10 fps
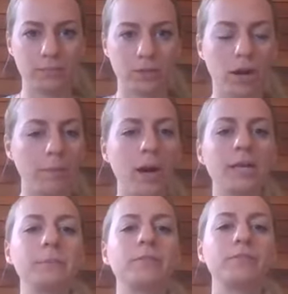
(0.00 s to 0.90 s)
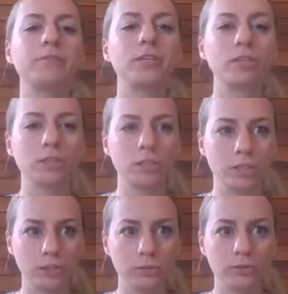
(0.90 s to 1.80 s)
or our body prefers
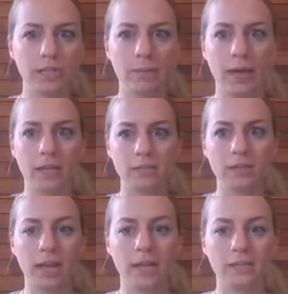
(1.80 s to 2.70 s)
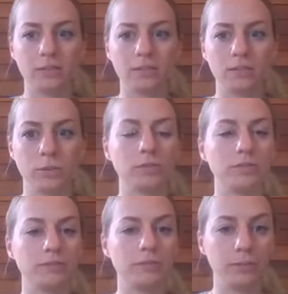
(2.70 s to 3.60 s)
to use them as its source
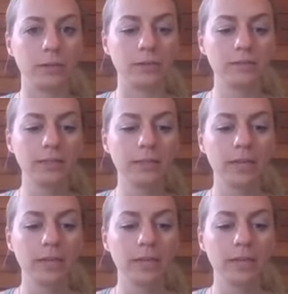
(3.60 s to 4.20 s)
of fuel.